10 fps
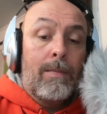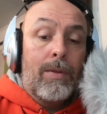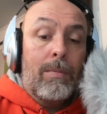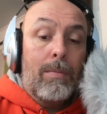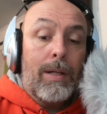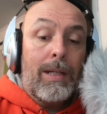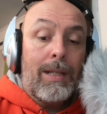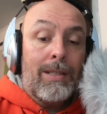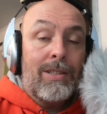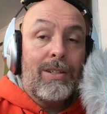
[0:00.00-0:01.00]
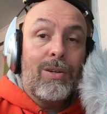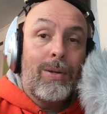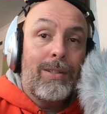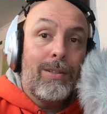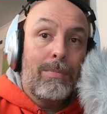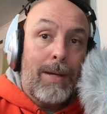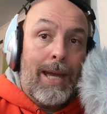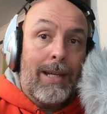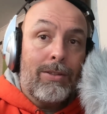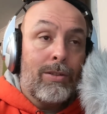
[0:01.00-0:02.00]
the money, instead of going to the
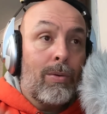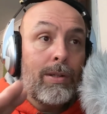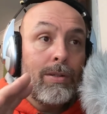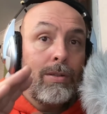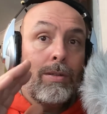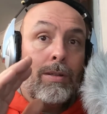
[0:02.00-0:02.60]
banks or going to